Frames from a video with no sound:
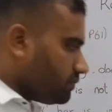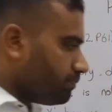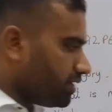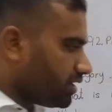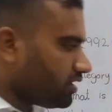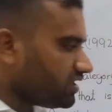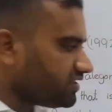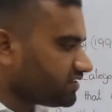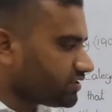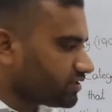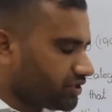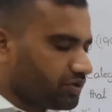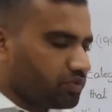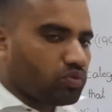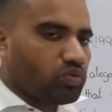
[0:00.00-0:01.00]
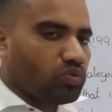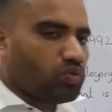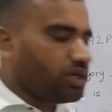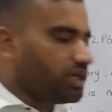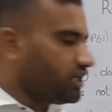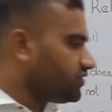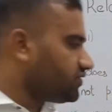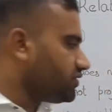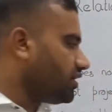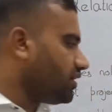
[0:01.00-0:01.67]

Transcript: because Q is